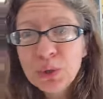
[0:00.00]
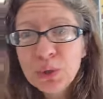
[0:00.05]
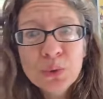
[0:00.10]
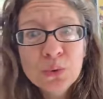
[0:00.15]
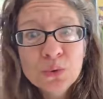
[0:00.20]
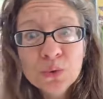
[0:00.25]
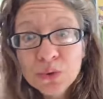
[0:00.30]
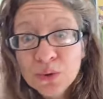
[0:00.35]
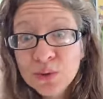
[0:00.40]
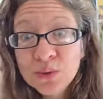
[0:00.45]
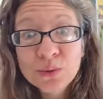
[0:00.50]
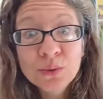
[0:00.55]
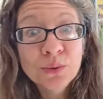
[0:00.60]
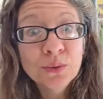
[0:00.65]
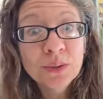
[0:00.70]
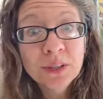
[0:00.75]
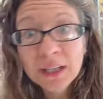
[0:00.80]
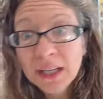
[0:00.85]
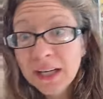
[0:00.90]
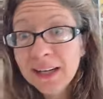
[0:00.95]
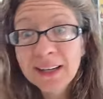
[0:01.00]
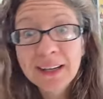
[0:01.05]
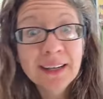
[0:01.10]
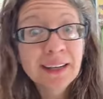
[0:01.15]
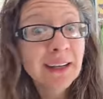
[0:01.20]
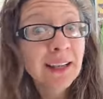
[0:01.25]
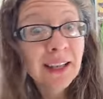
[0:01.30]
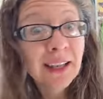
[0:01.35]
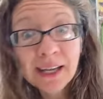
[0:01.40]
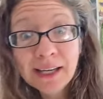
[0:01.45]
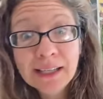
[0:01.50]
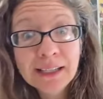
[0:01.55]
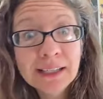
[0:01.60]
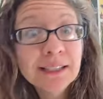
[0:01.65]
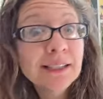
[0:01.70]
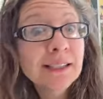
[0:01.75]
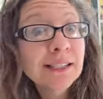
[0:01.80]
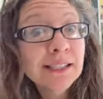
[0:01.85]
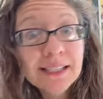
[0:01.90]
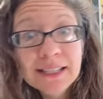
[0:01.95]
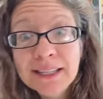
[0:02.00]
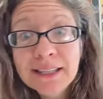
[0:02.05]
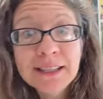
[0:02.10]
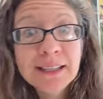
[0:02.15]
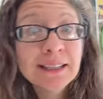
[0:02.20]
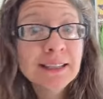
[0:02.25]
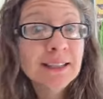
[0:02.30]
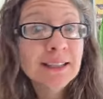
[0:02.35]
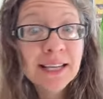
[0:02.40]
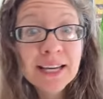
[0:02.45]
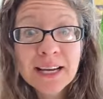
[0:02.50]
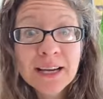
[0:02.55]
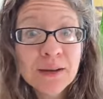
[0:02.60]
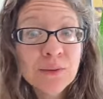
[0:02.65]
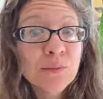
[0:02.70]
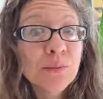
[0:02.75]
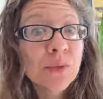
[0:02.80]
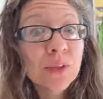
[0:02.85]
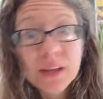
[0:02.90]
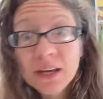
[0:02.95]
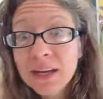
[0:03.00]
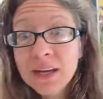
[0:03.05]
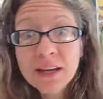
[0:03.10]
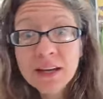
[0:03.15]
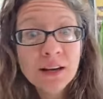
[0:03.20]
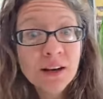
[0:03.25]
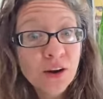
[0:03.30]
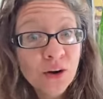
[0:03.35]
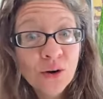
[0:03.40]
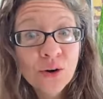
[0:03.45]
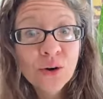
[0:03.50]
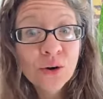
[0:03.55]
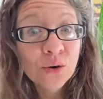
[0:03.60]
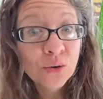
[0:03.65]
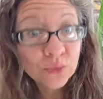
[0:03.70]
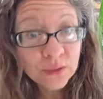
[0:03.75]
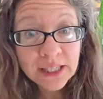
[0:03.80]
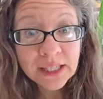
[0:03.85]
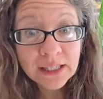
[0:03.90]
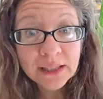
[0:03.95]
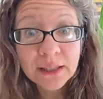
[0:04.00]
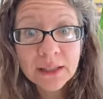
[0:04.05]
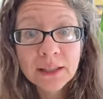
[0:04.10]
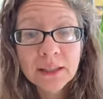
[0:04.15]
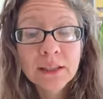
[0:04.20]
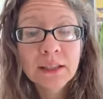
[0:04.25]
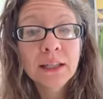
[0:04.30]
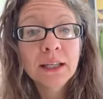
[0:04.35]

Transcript: who do not like to eat the same thing all week.